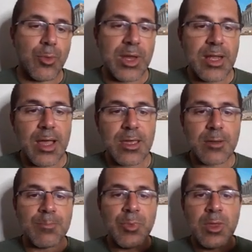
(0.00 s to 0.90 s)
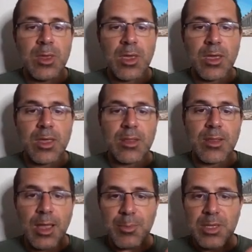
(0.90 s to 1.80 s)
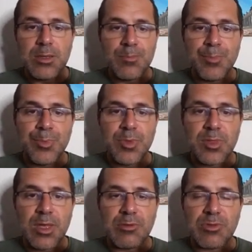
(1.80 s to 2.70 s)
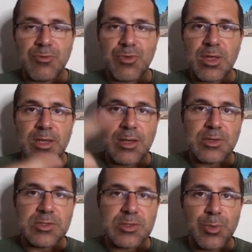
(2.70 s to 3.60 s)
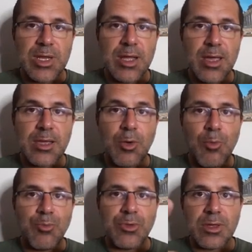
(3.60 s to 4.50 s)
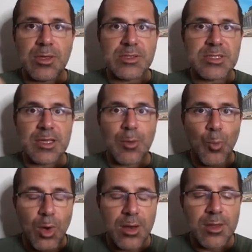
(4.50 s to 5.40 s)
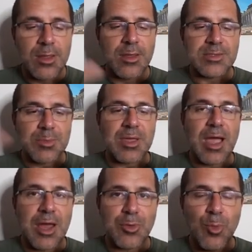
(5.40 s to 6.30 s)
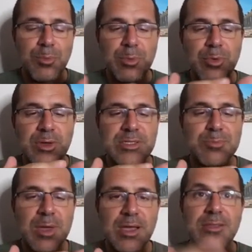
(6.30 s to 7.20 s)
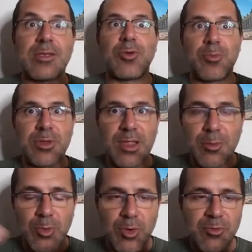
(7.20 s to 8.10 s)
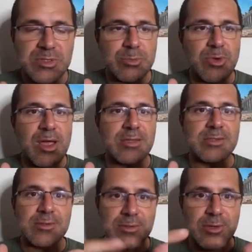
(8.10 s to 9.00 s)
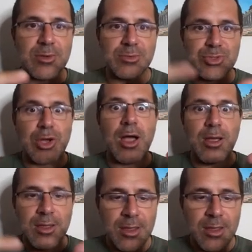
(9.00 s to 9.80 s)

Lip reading: rate hike and I'm in, then the Fed announces the rate hike, hopefully it's like one, something higher than what people expect, then it'll be like more of a surprise and, you know, shock.